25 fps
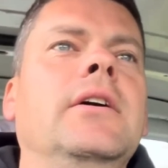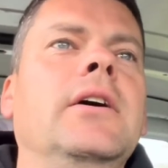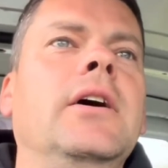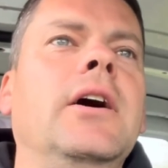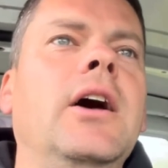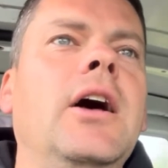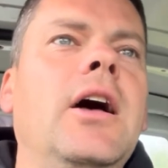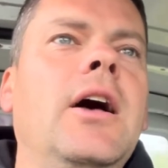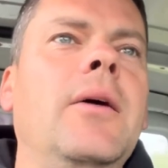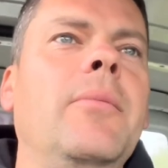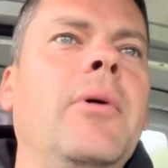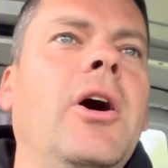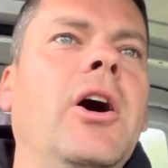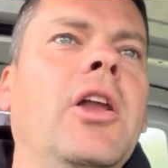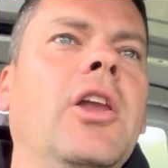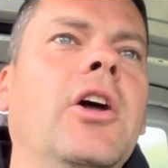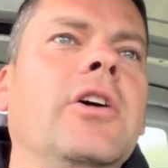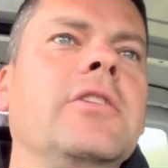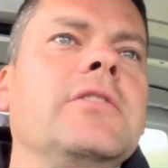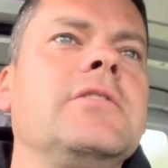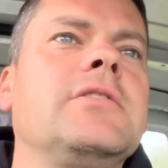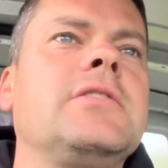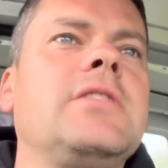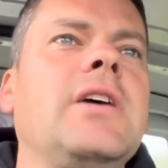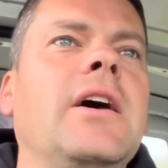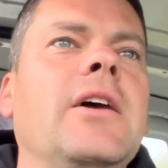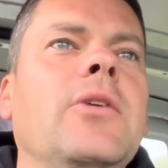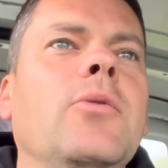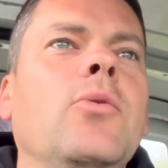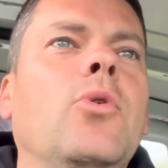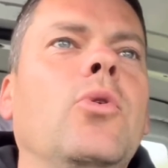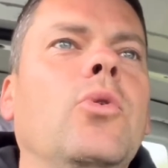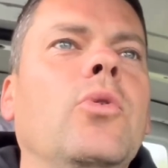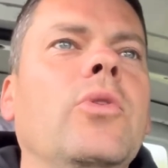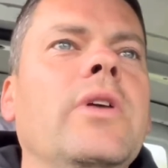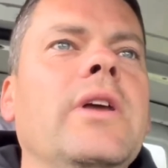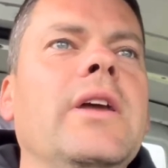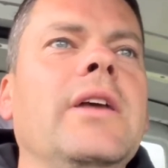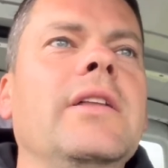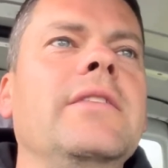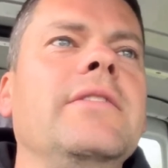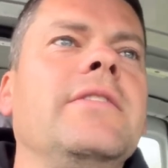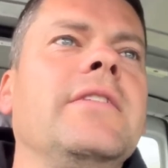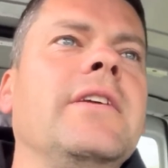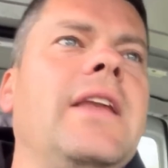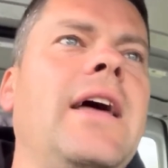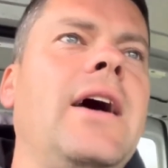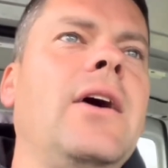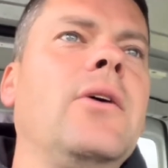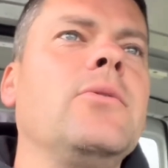I like to tell you all the ins
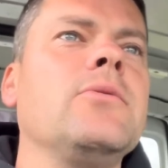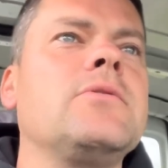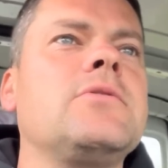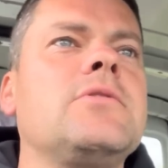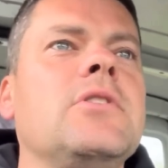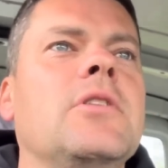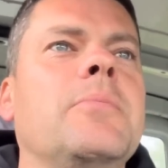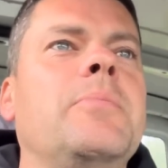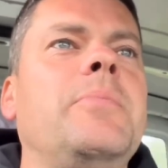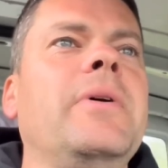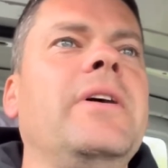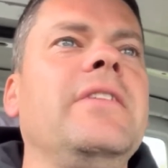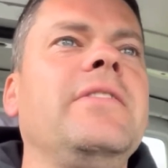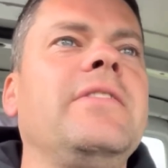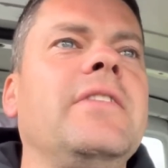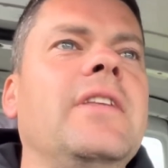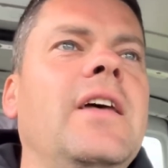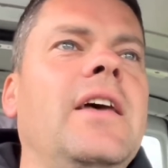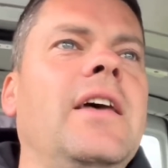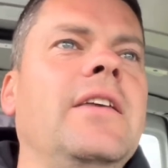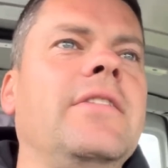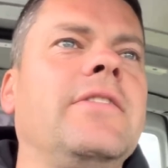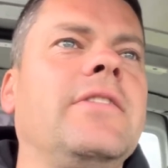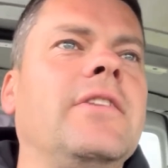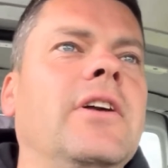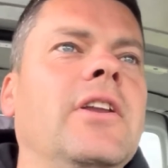and outs of the business.